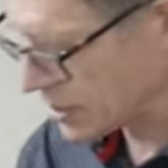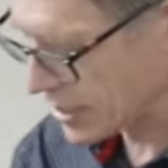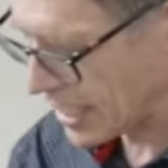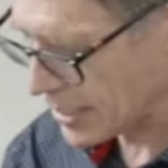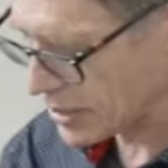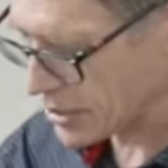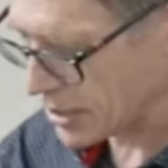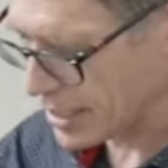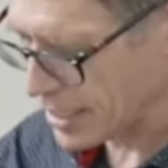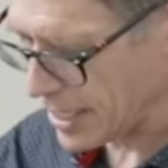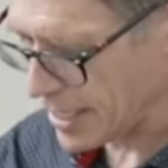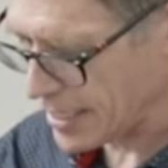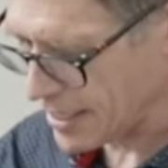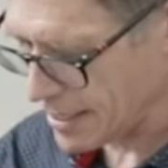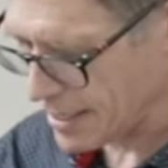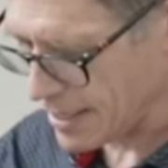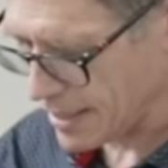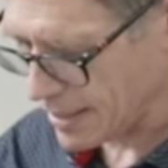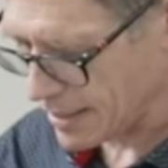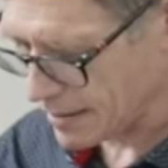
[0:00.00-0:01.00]
is actually
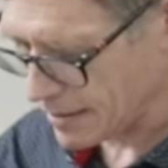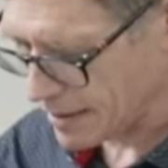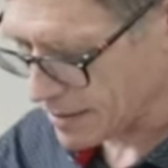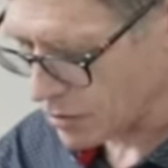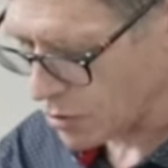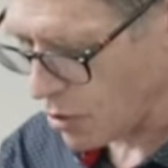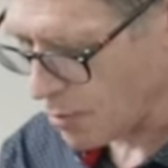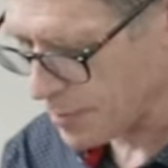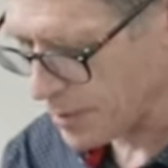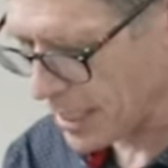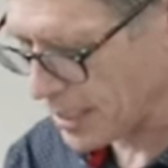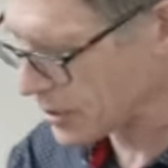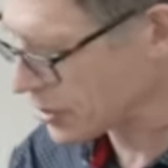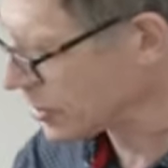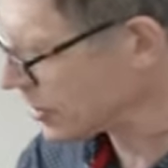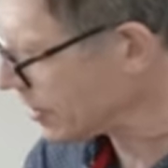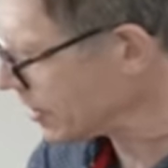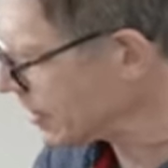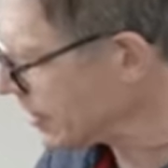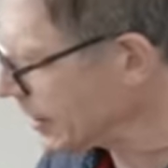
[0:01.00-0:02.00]
a
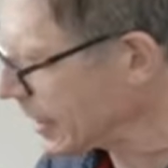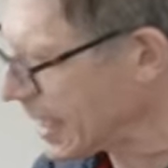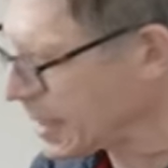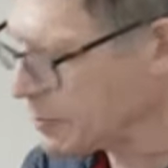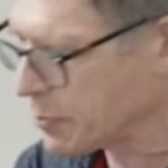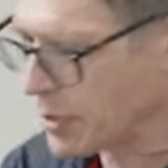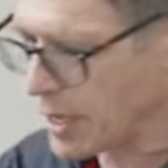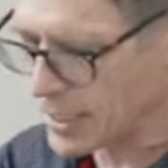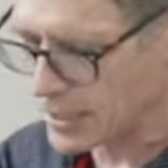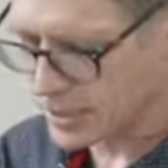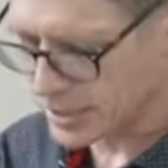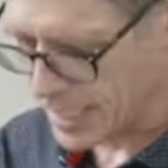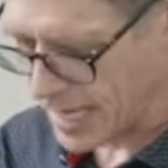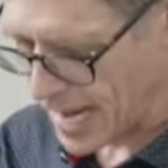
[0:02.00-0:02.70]
combination leg brace